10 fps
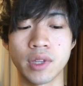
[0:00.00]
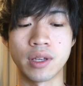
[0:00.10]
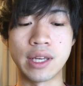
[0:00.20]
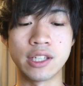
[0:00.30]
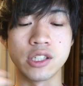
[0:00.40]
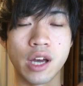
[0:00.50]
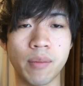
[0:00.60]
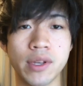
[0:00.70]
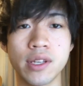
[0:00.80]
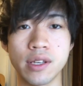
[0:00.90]
In
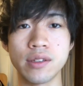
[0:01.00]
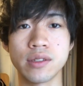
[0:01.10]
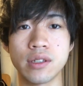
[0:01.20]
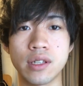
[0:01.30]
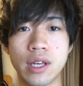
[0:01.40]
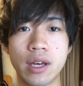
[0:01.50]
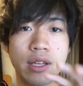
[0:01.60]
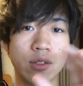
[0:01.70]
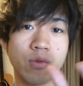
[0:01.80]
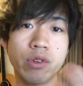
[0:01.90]
Japanese,
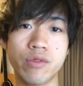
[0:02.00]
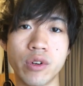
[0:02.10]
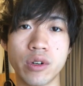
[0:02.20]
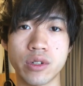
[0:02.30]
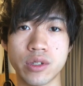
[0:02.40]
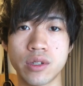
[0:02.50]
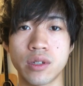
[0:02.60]
it's reversed.